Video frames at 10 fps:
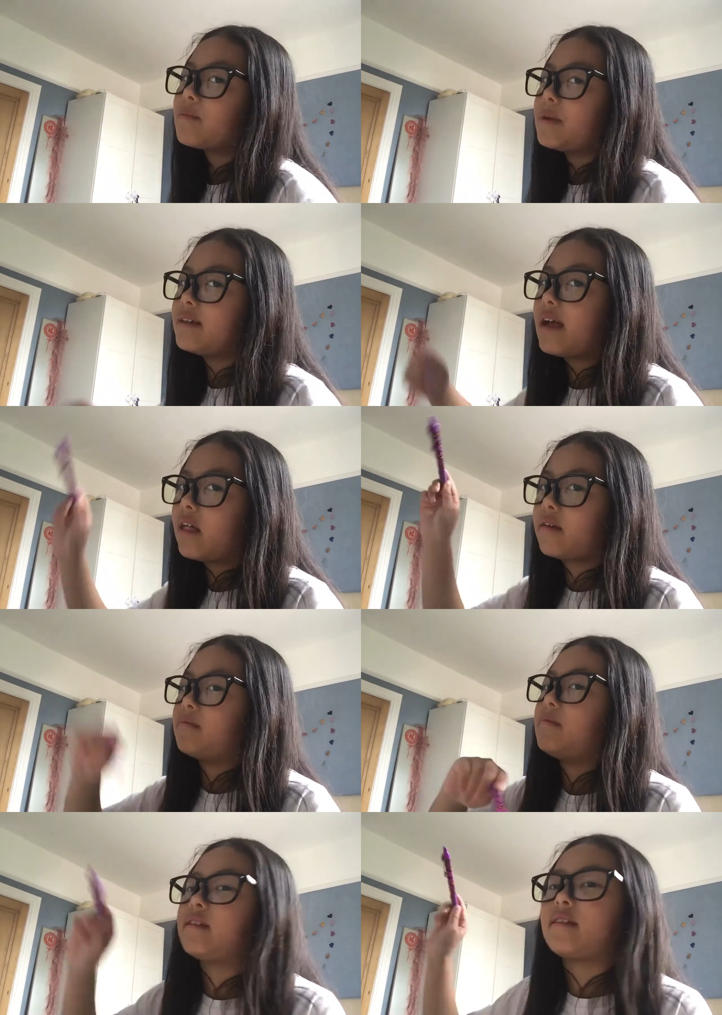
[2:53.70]
to me
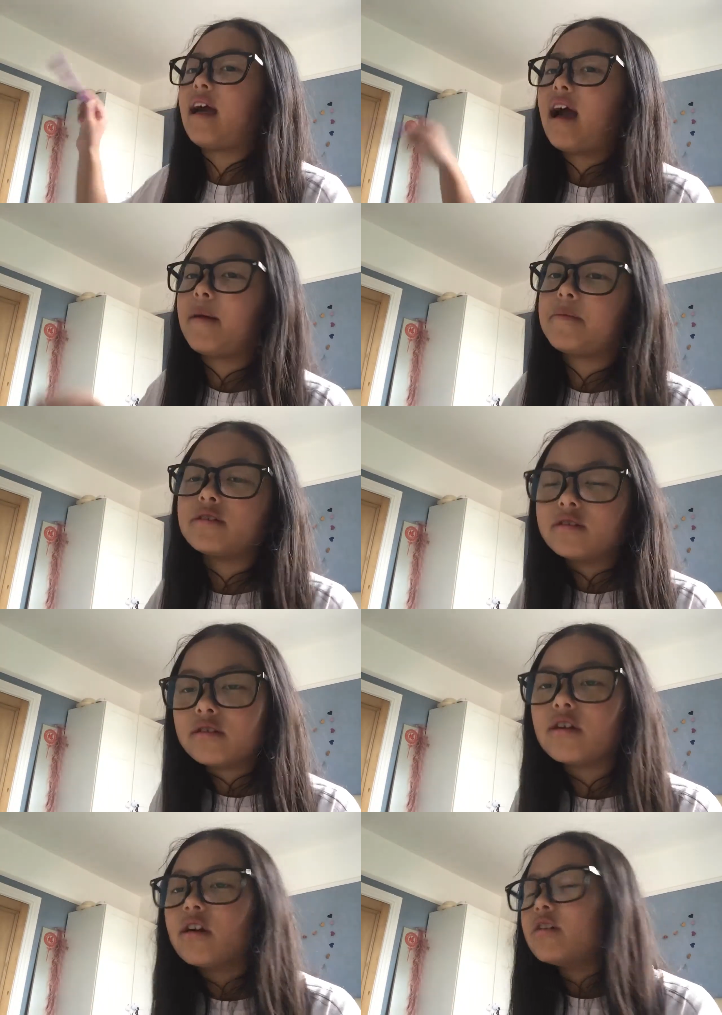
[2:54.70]
telling me that that
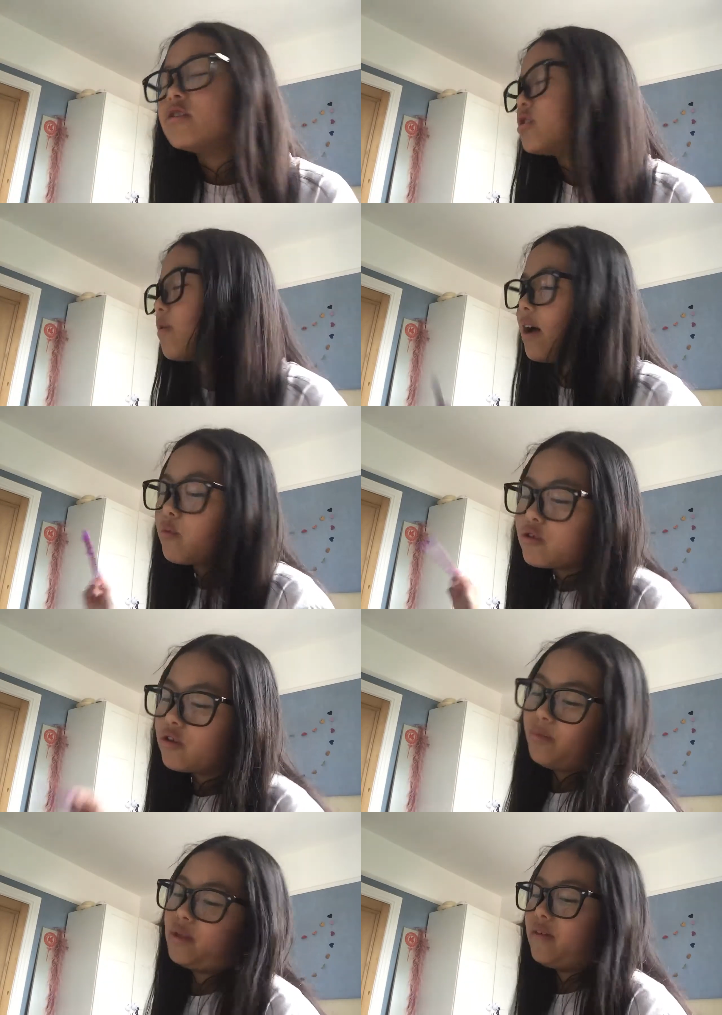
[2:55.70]
happened. So I would
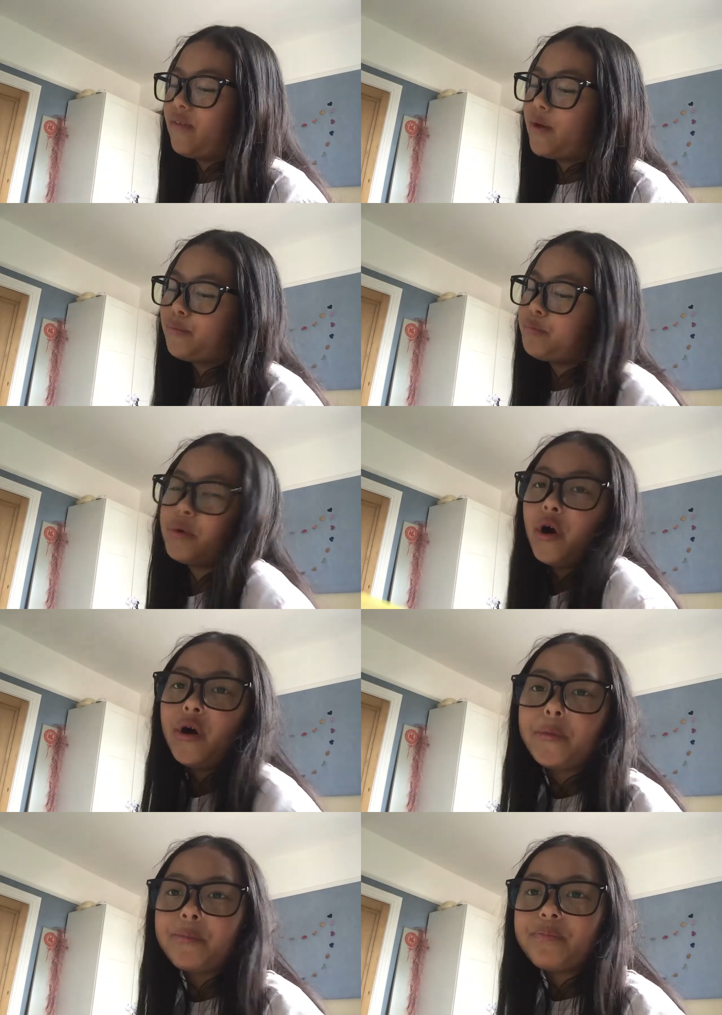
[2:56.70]
not believe it.
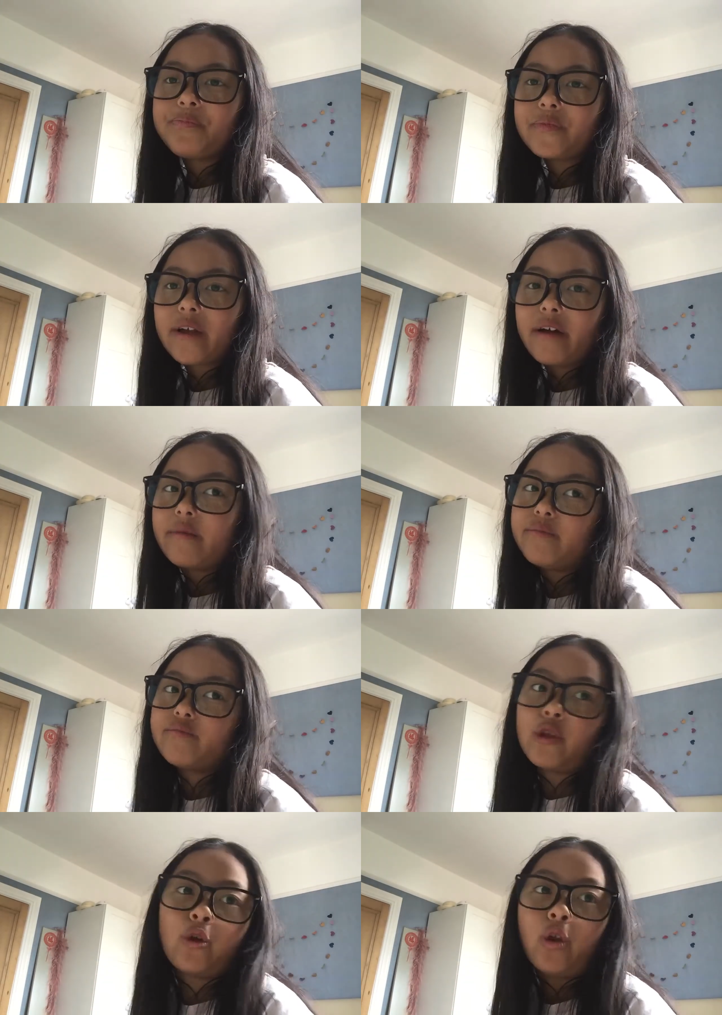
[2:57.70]
But
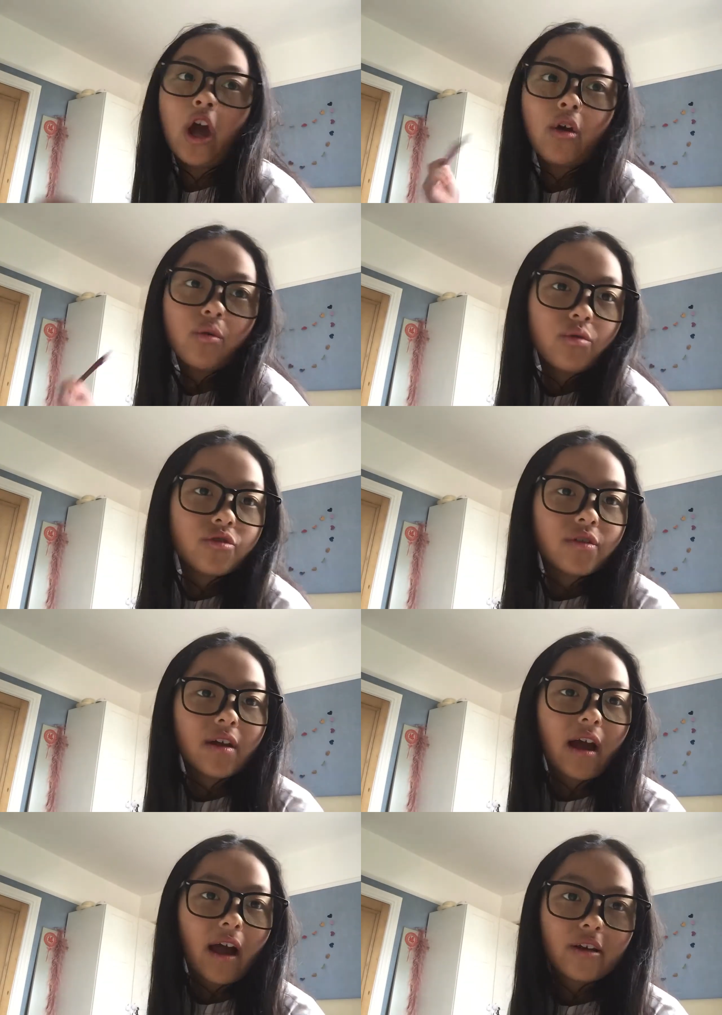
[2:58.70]
who knows?
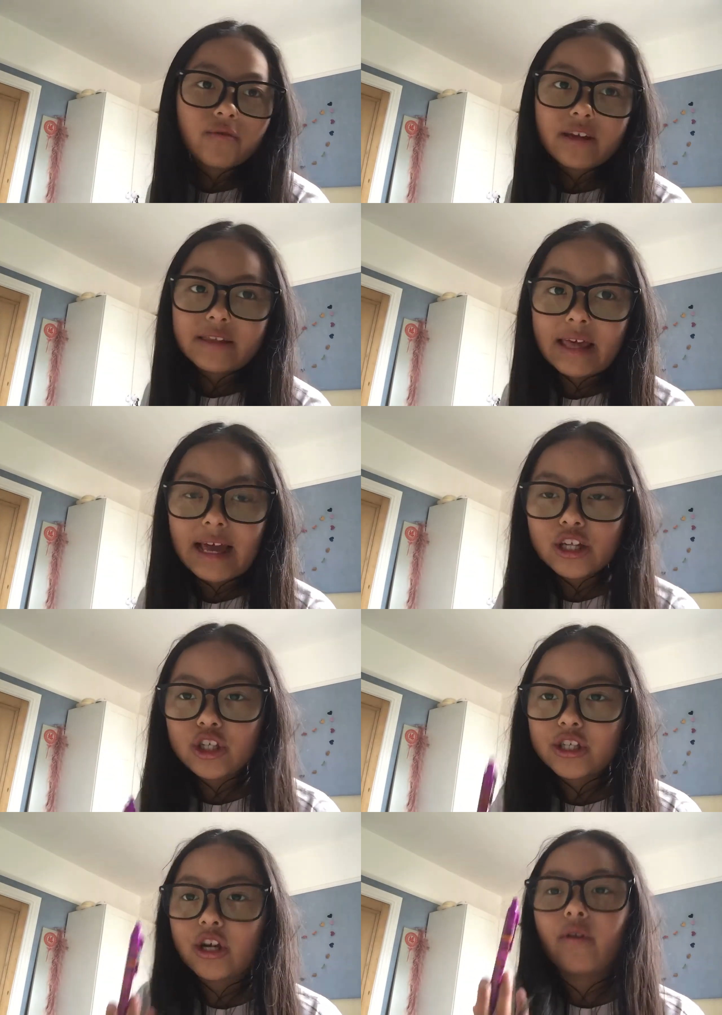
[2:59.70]
I don't think they
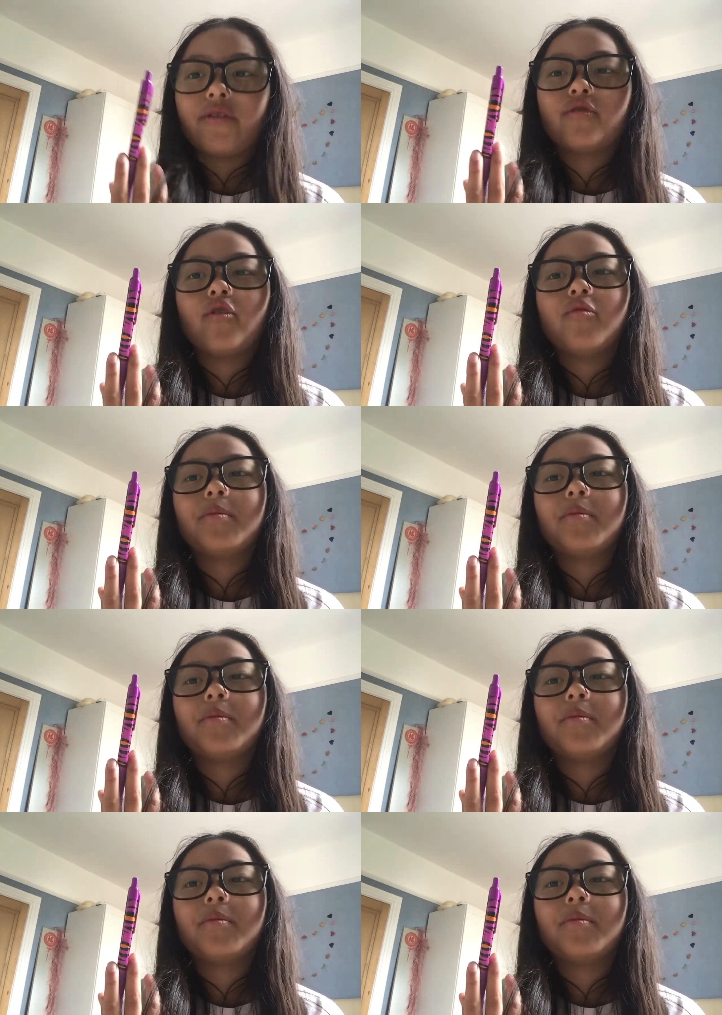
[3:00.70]
actually know that the drench